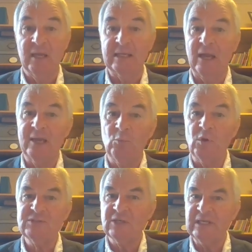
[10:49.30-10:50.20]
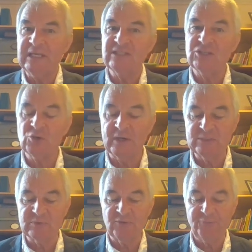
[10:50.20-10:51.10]
Now, it wasn't an easy
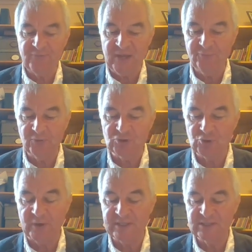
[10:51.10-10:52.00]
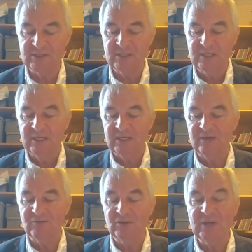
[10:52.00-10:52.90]
choice. It was a fearful choice,
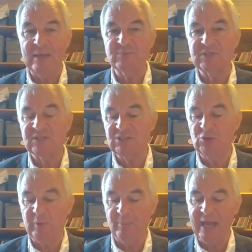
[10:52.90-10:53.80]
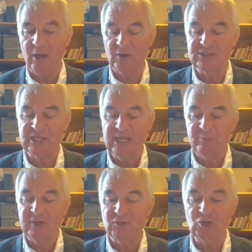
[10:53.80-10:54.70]
given Neb's superpowers.
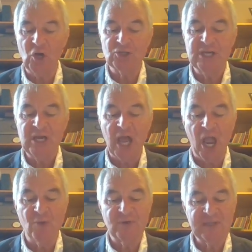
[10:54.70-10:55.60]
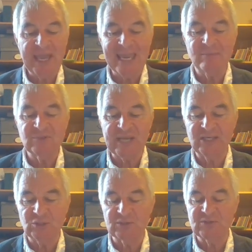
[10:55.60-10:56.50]
But God overcame
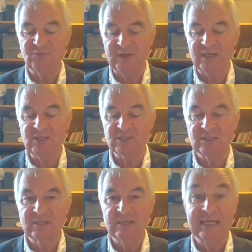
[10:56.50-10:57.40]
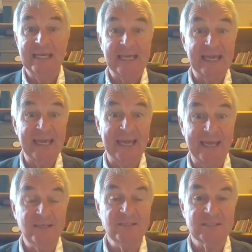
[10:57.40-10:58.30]
Daniel's fears
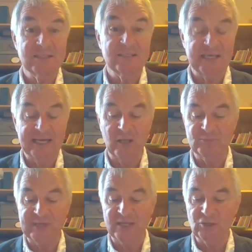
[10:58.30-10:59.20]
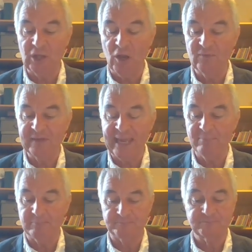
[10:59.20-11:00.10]
and, to help Daniel,
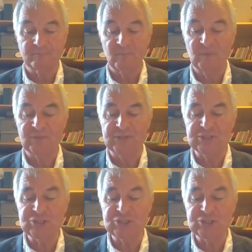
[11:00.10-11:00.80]
overcame the